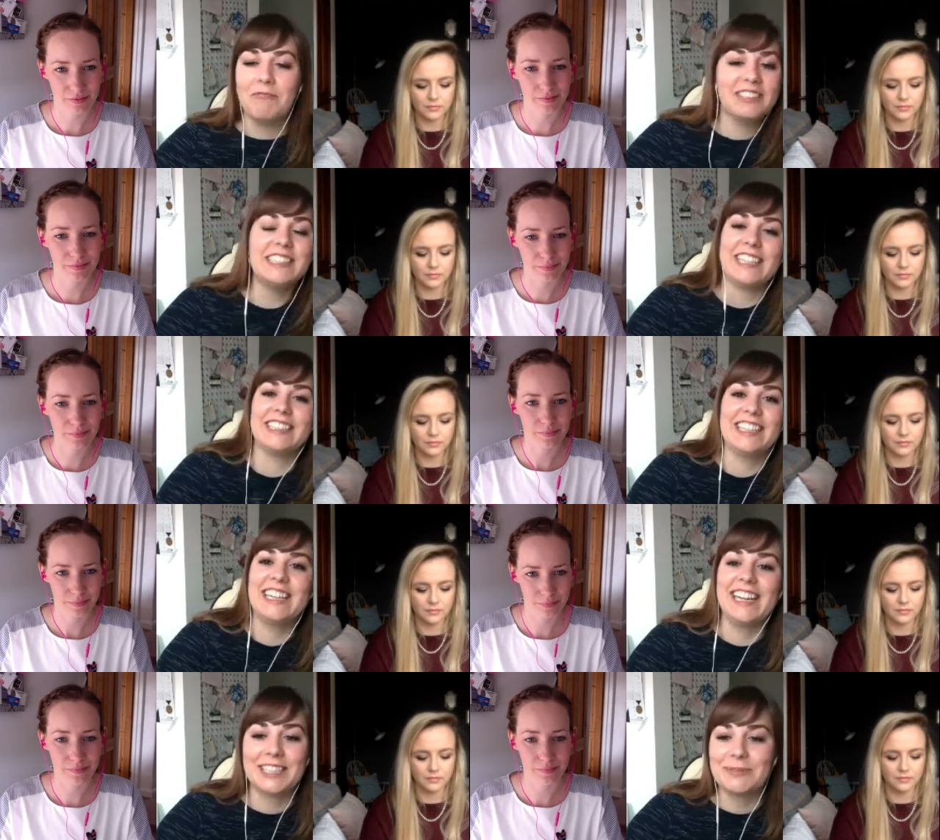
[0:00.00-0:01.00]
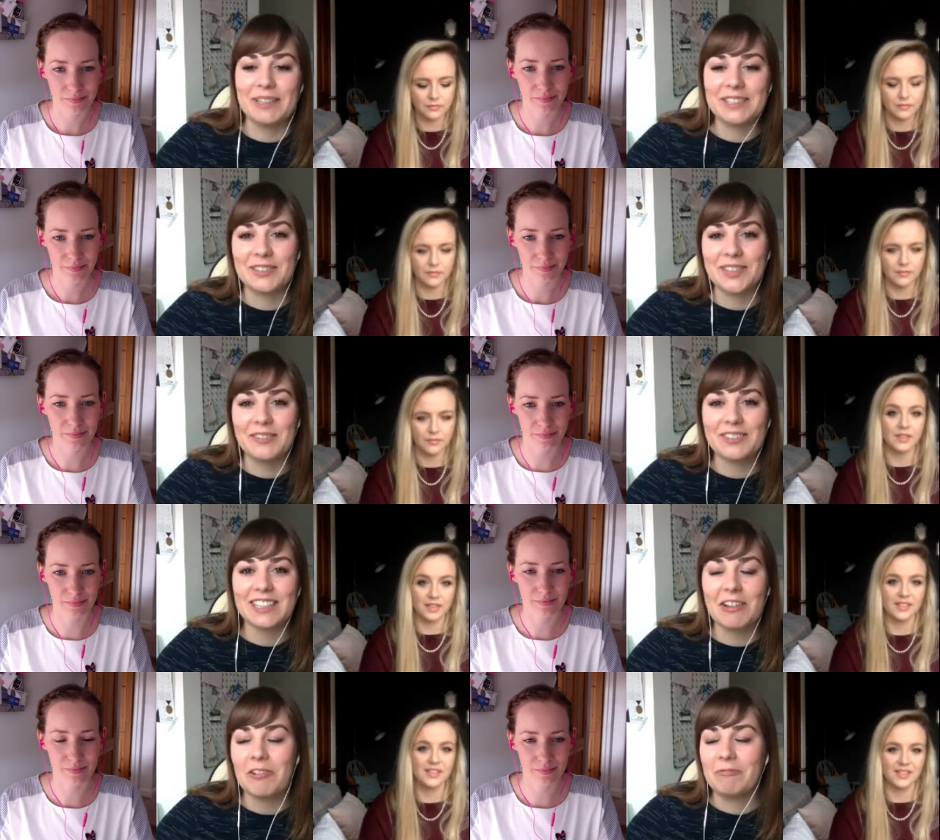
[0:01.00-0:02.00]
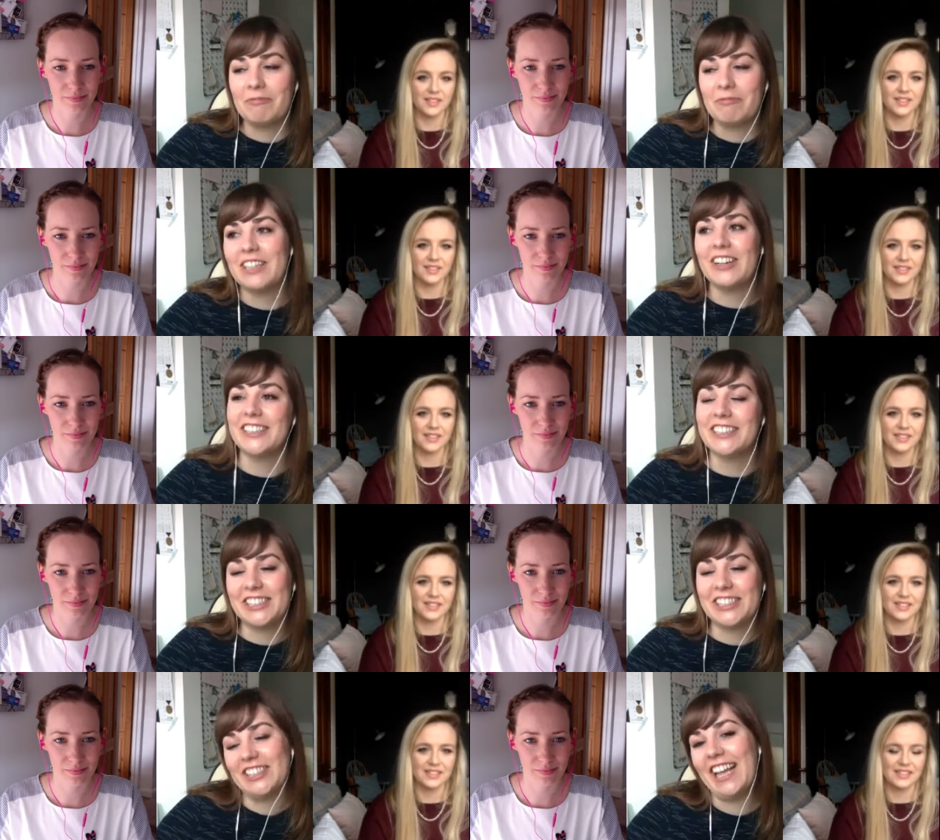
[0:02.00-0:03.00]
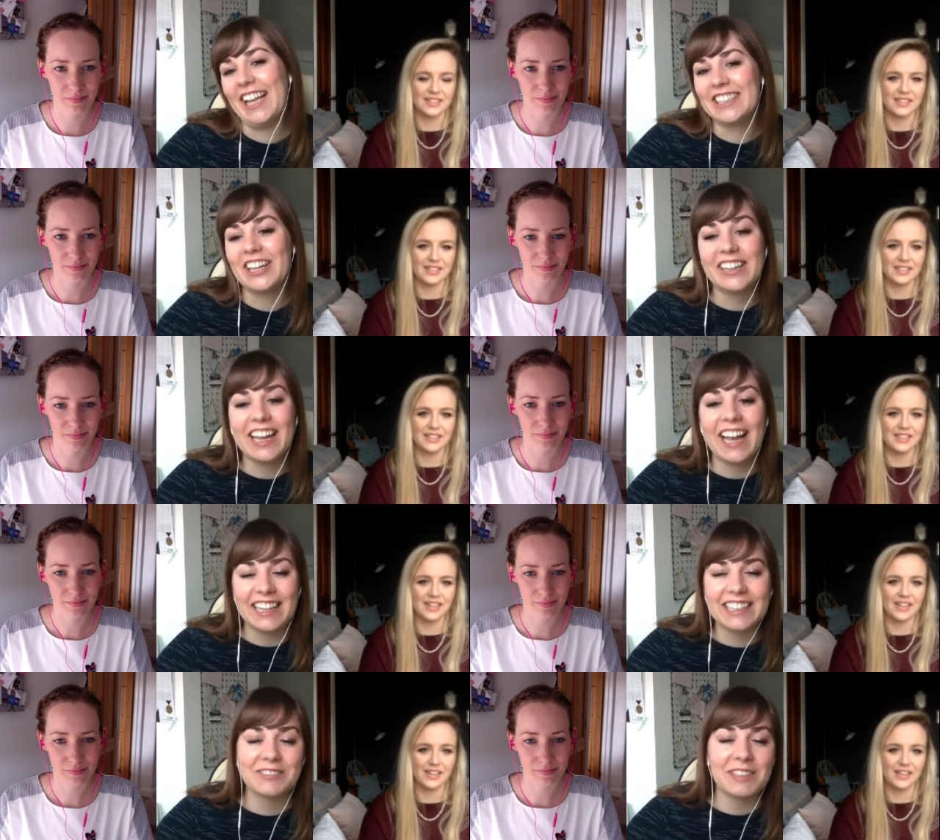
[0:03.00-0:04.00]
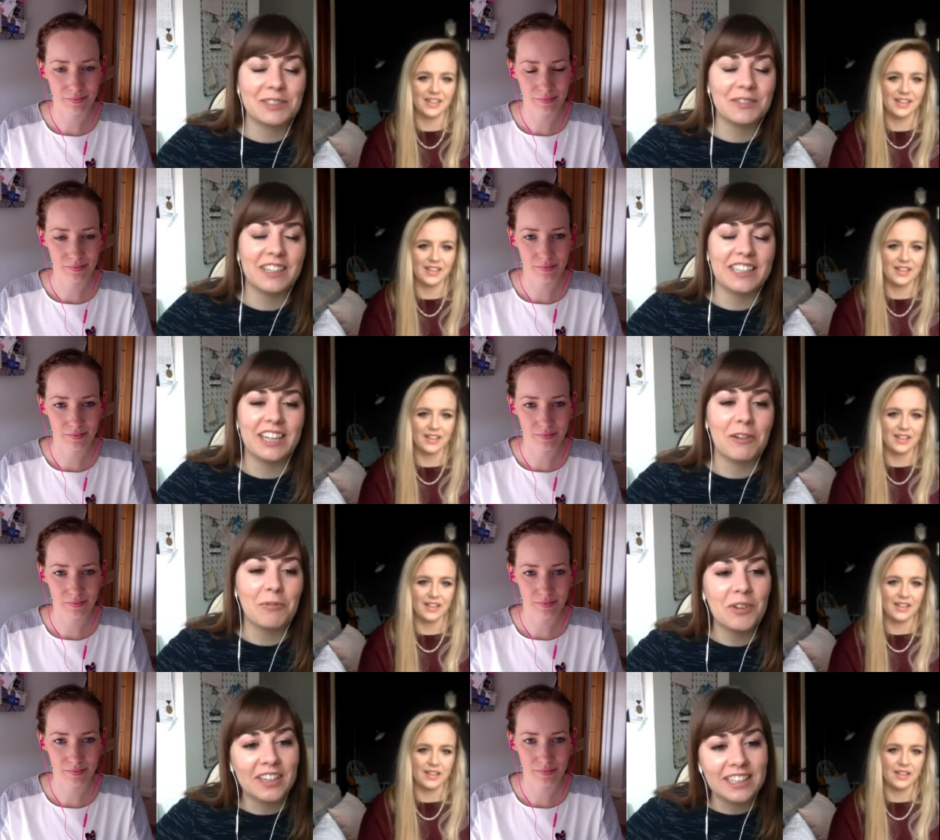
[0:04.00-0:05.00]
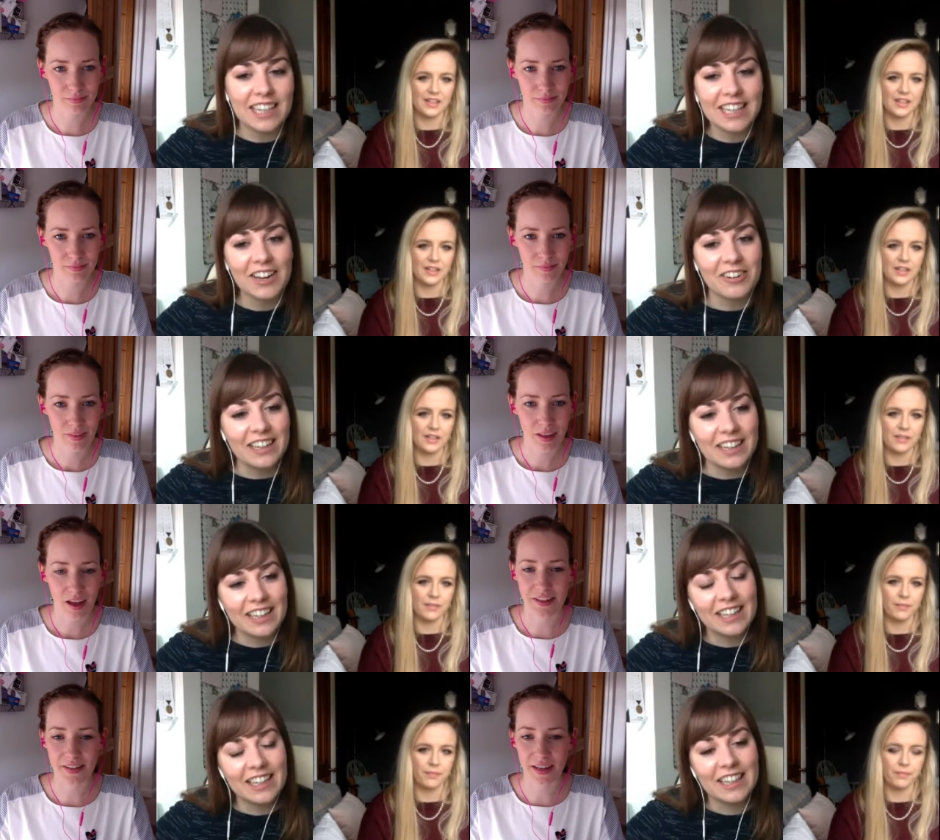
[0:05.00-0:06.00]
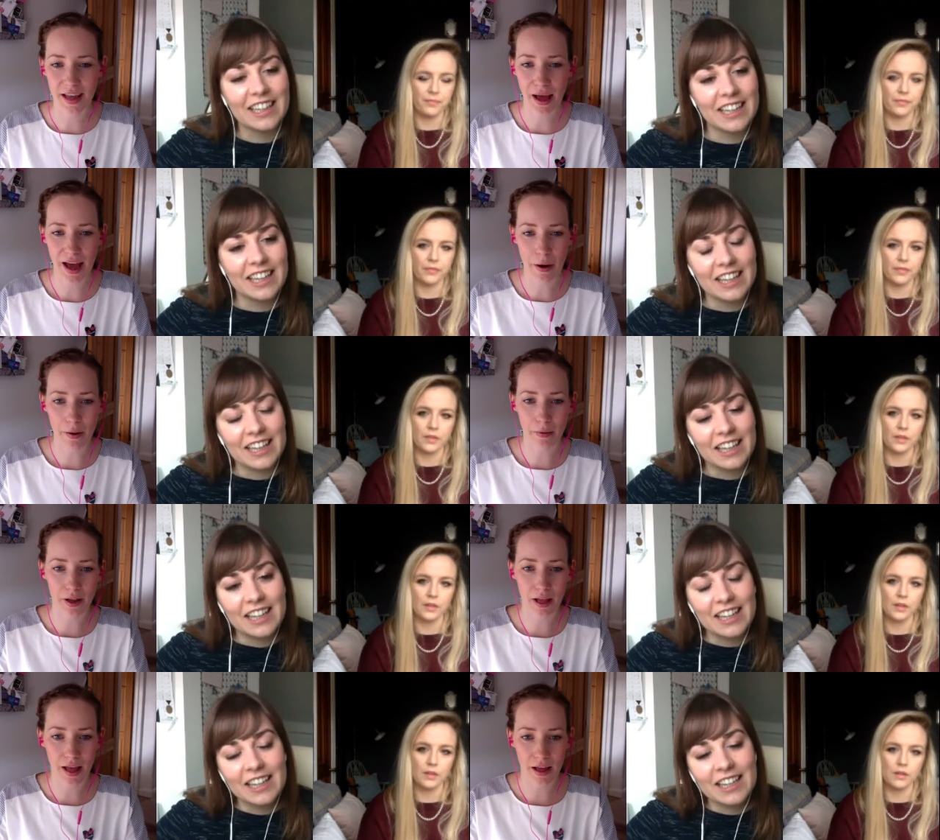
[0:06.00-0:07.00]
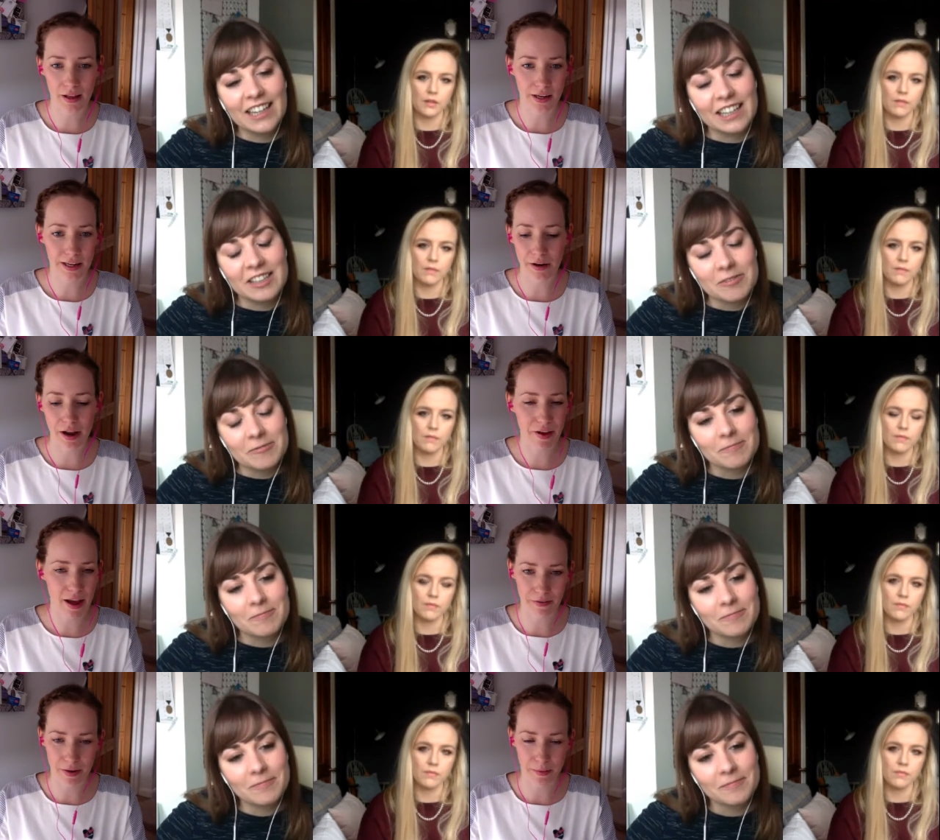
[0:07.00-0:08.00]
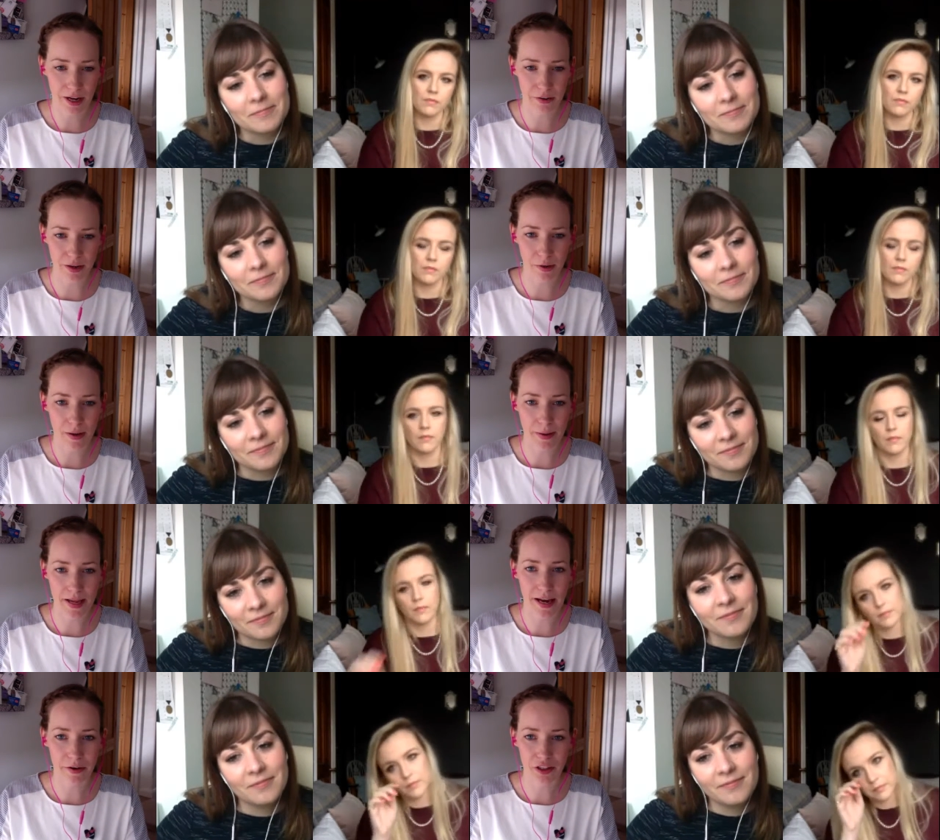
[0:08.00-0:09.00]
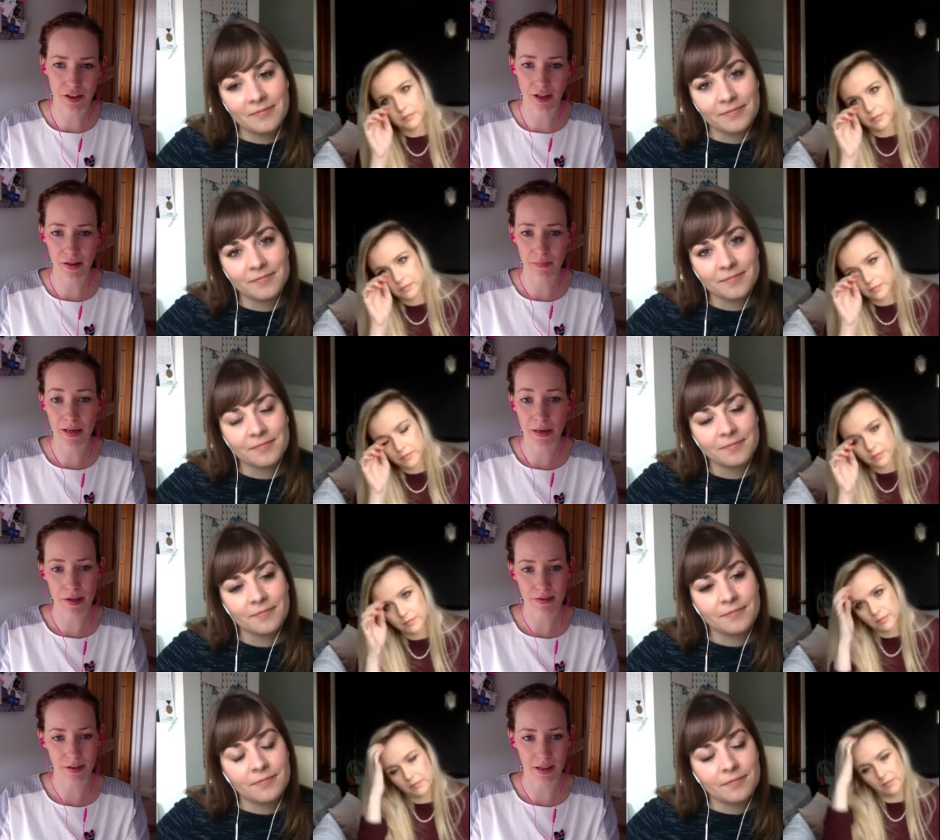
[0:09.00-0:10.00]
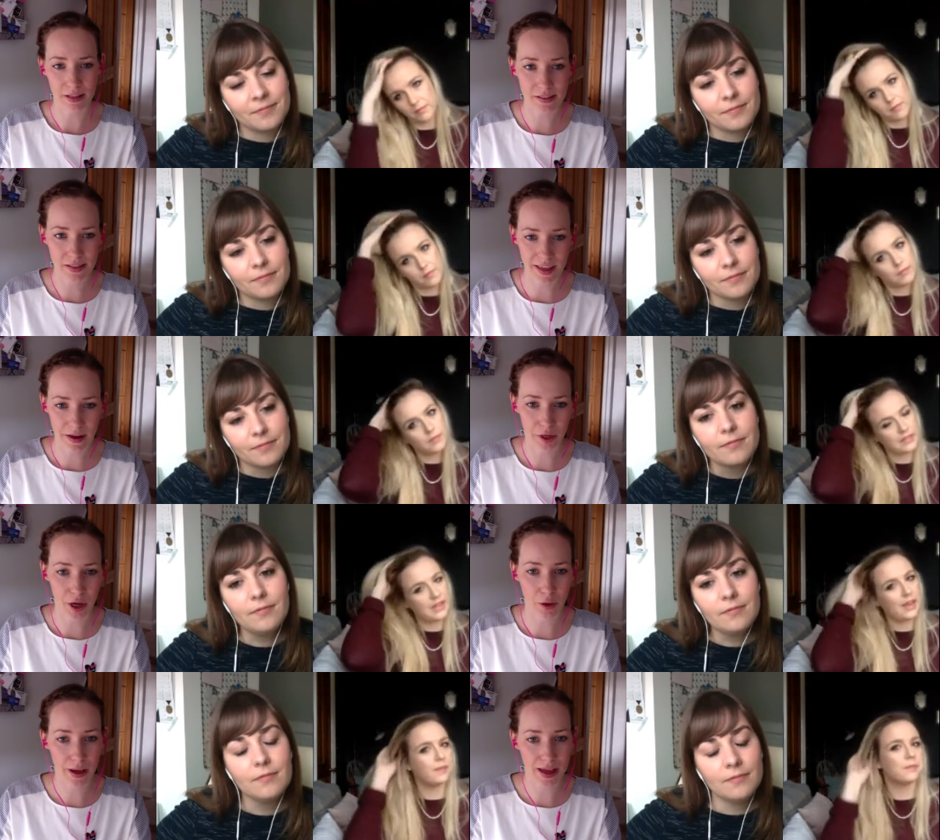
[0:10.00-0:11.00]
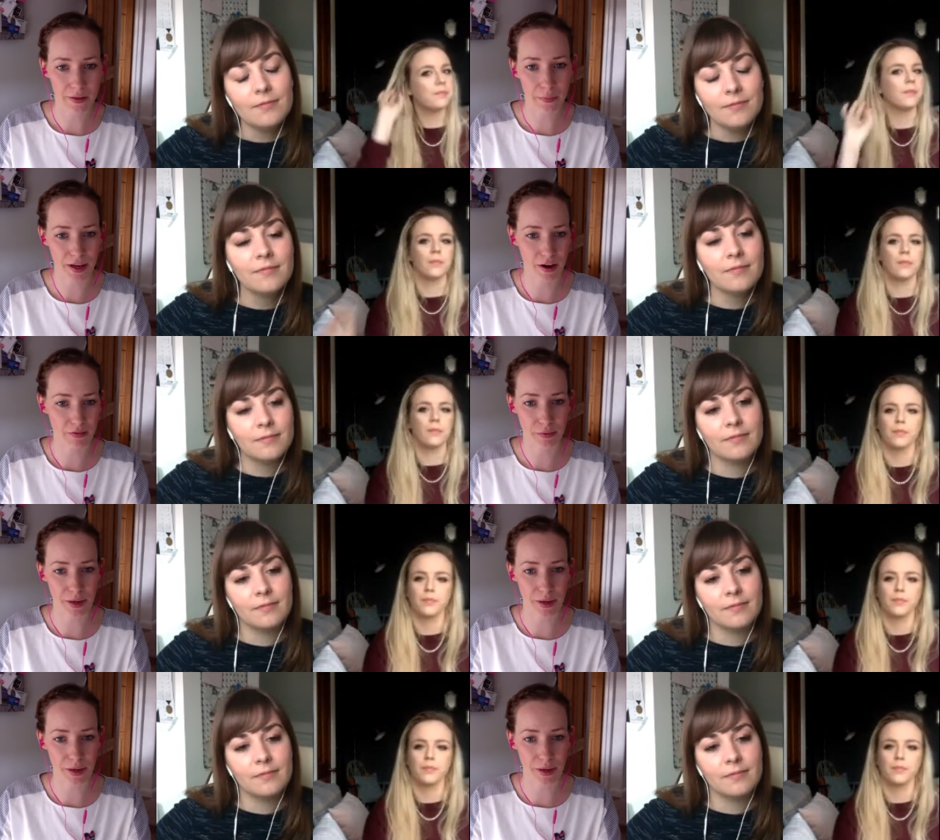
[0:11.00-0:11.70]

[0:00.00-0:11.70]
Speaker 1: yeah ridiculously expensive. So mm. I was mm. like, oh, we can't do that. So yeah, it's it's really hard. What were you going to say, Kerrie?
Speaker 2: I was saying about how near enough every bride and groom that I meet now do the mini moon thing. So they'll go away the week after the